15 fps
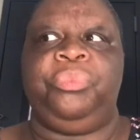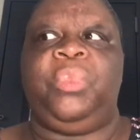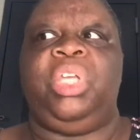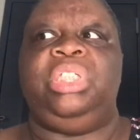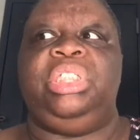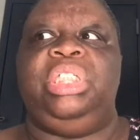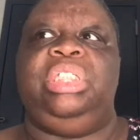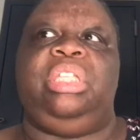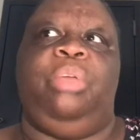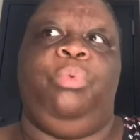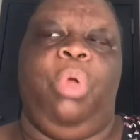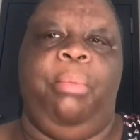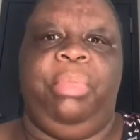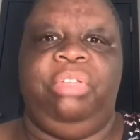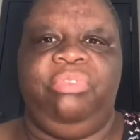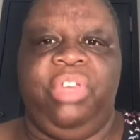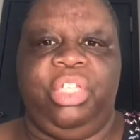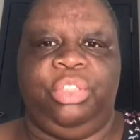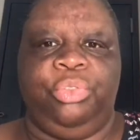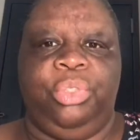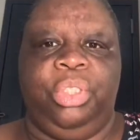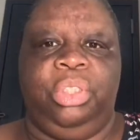She is a woman
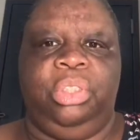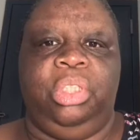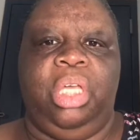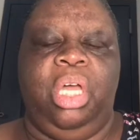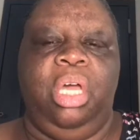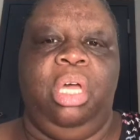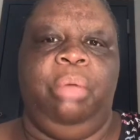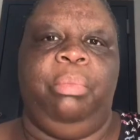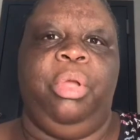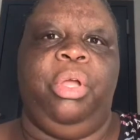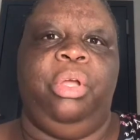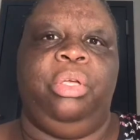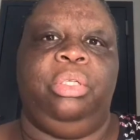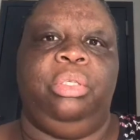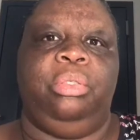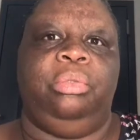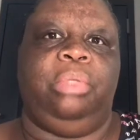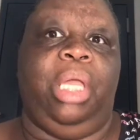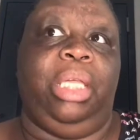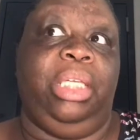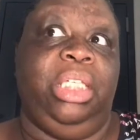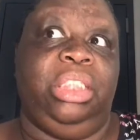veteran. Her
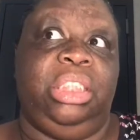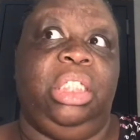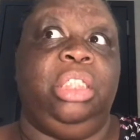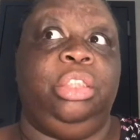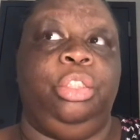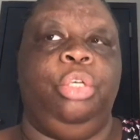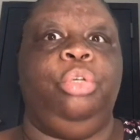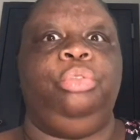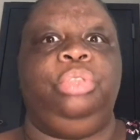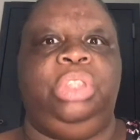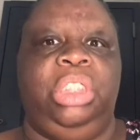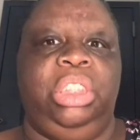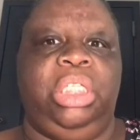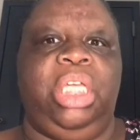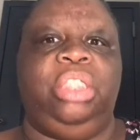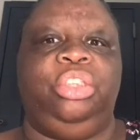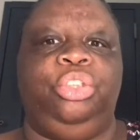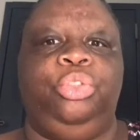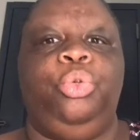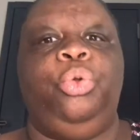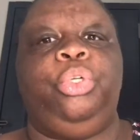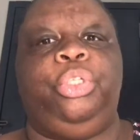adult teenage
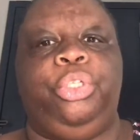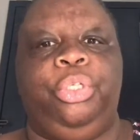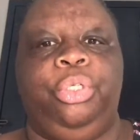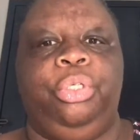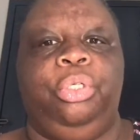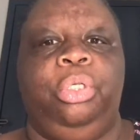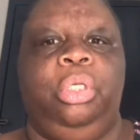daughter